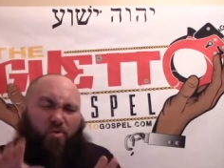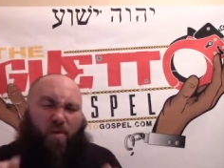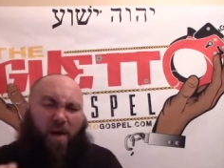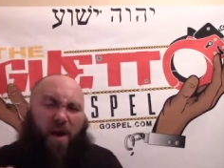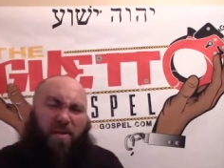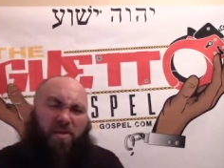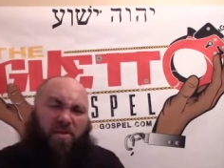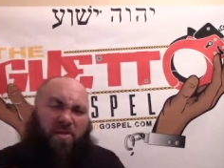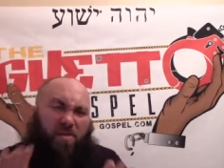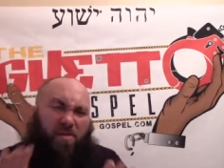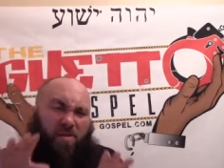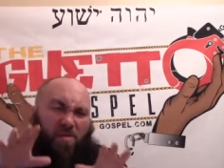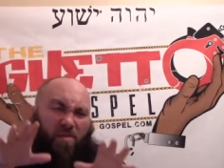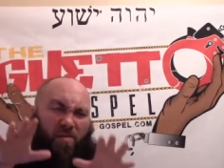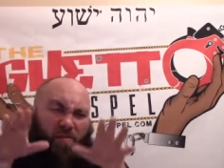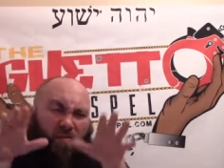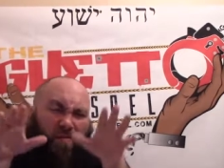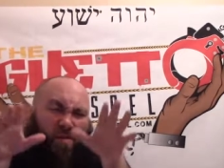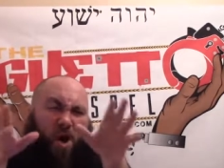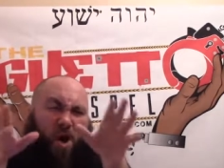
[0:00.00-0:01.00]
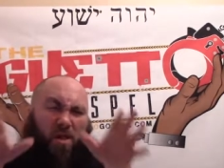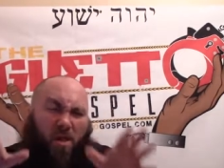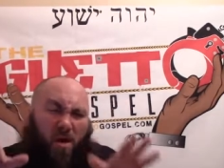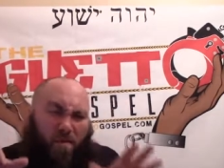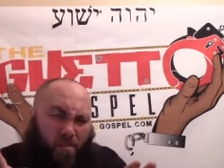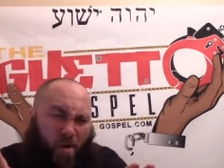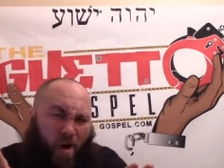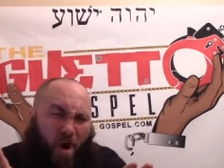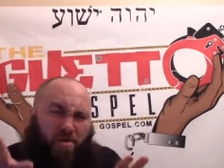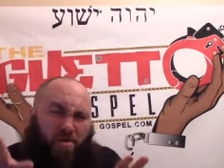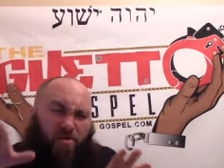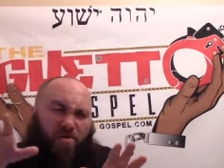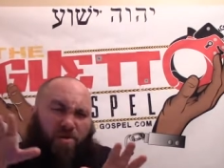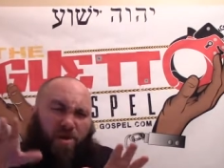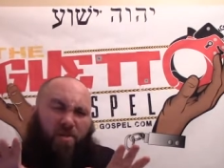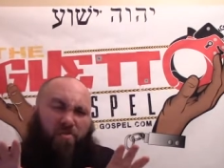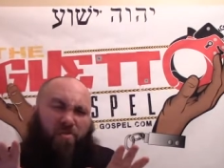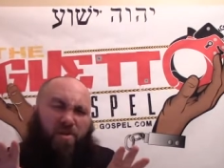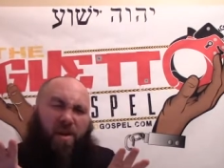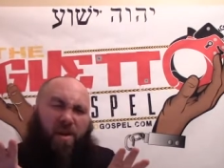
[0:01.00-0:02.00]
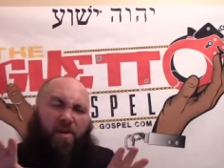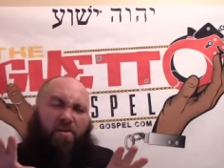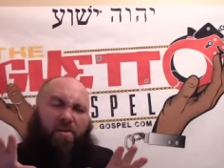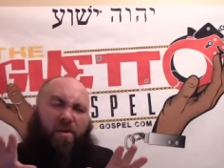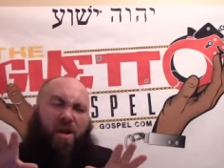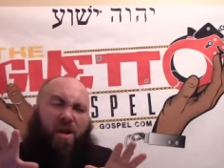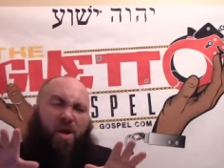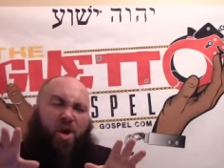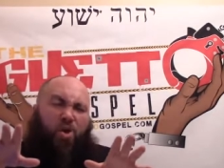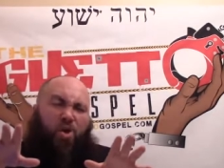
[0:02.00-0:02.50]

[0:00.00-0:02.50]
Christ, for all our partners out there,